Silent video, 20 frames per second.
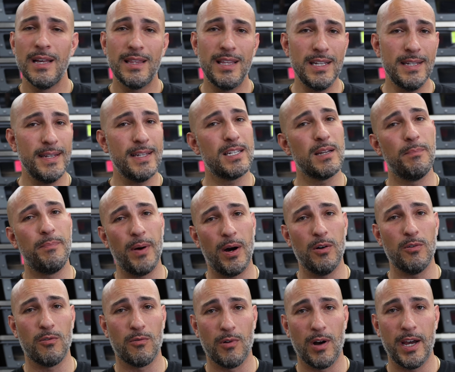This is
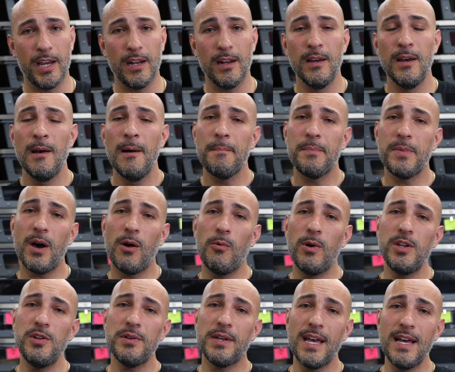about right. Now,
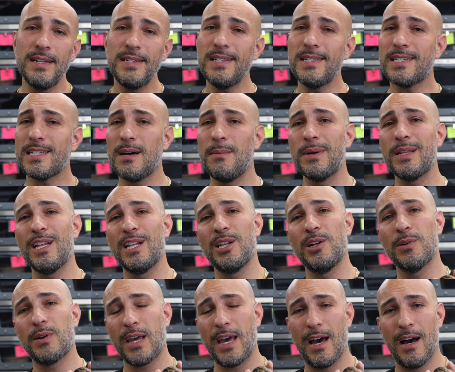when you get to some of the
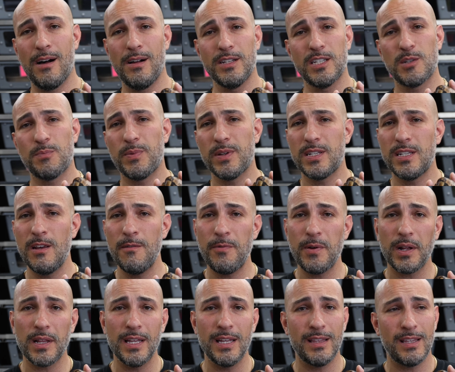locales,
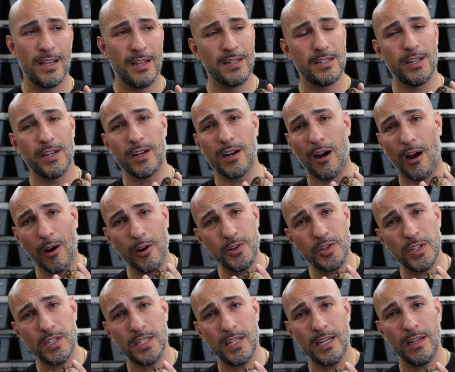specifically things like
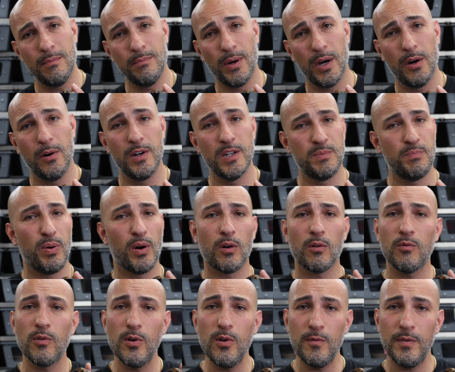Argentine boas,
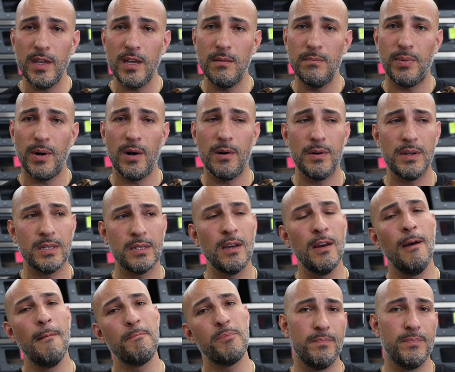Peruvian boas,
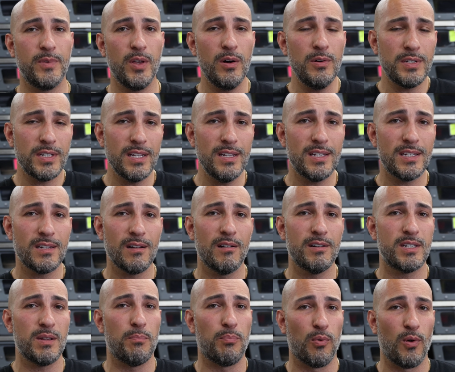those can
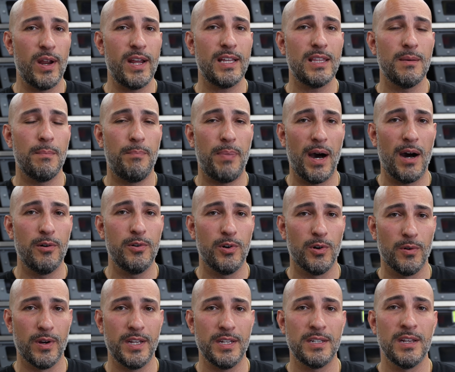start to break the
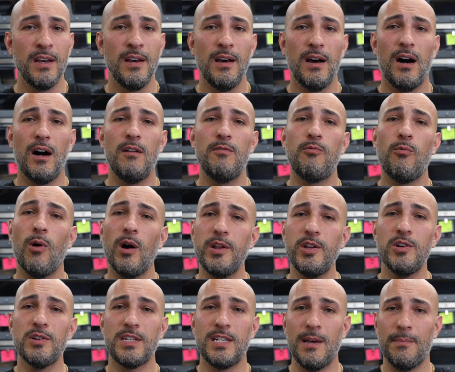boundaries of what
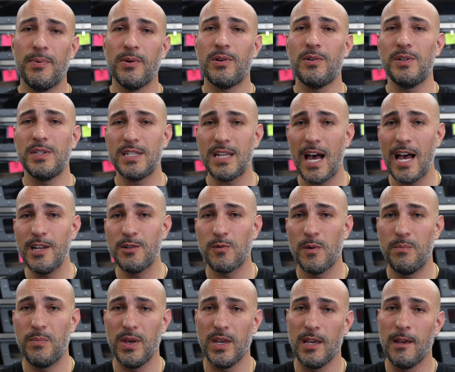your typical size
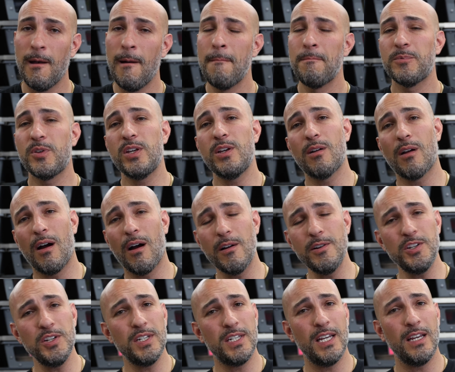would be. So your
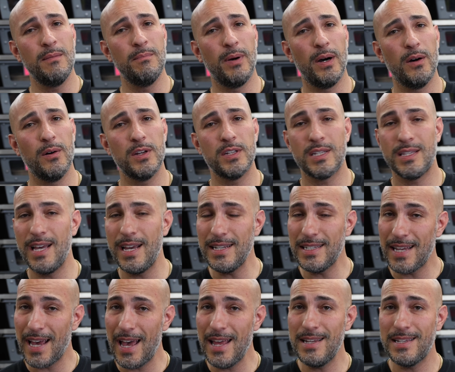Argentine boas, they
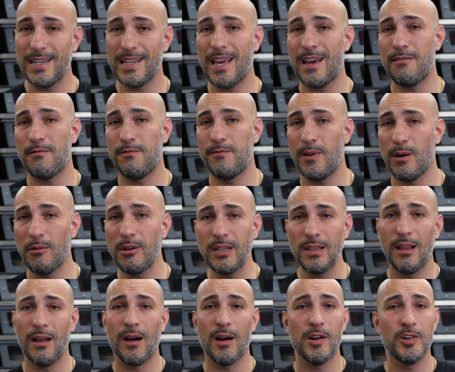tend to get very
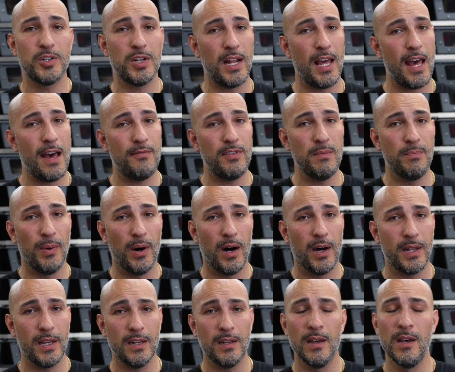large and heavy
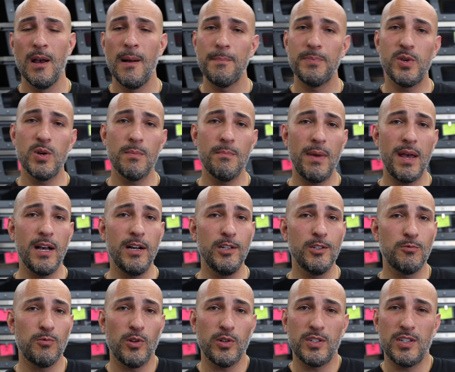bodied. Your
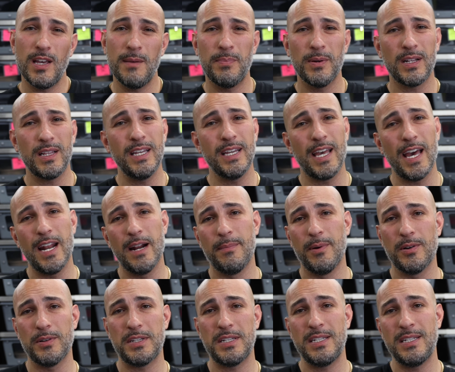males will typically get
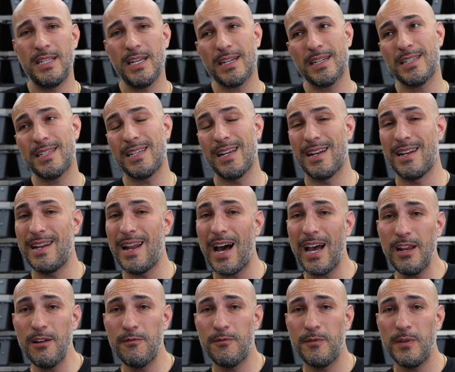about 6 to
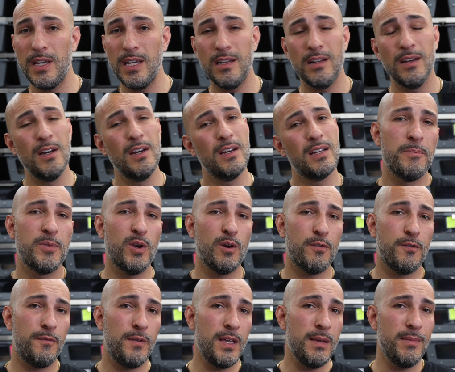9 feet. Your
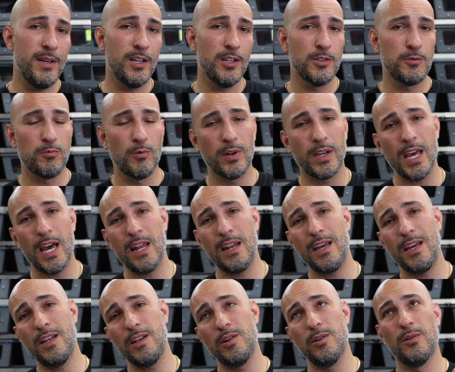females will get
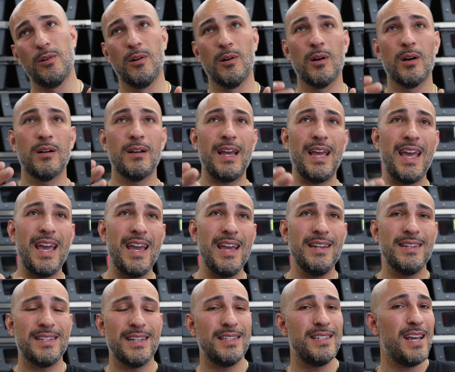in your
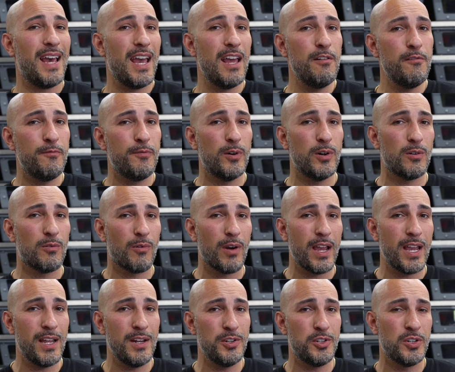8 to 10 foot
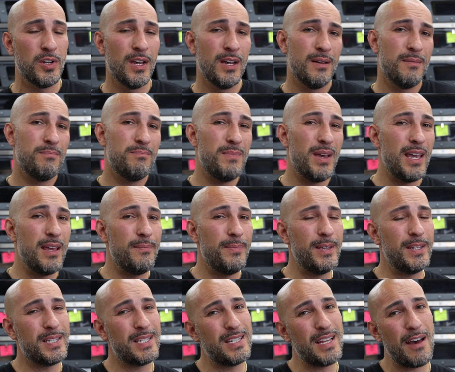range,
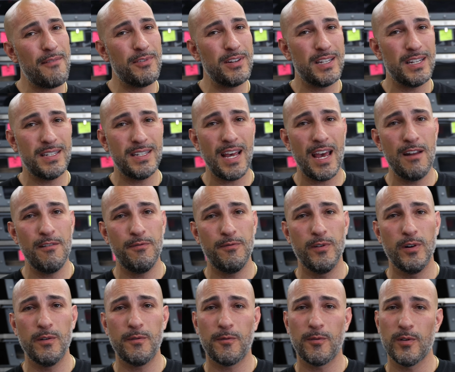maybe 7 to 10
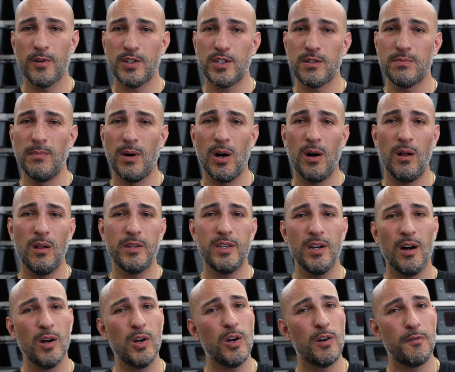foot for a small,
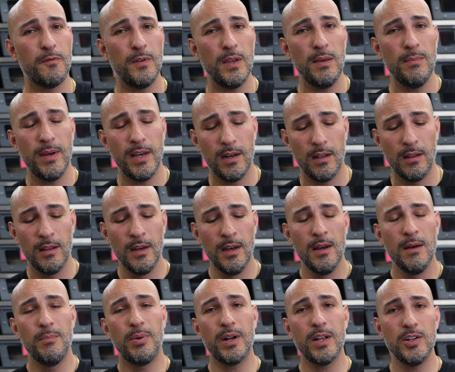younger female,
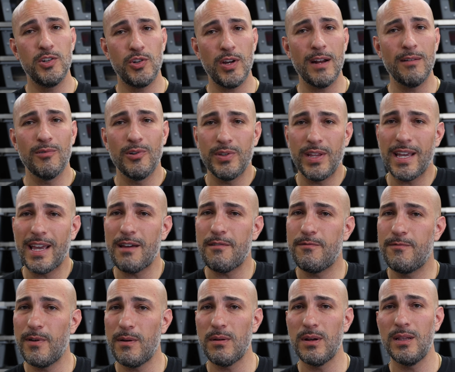but in general, they get
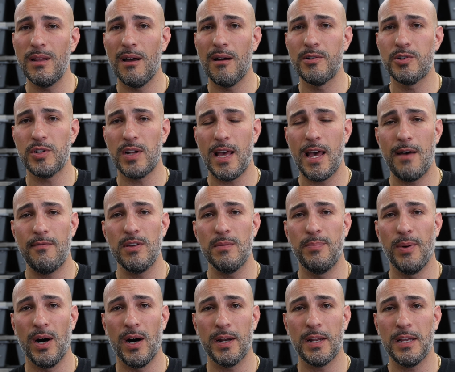very large and heavy
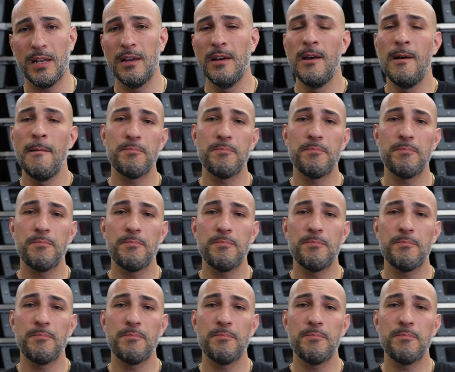bodied.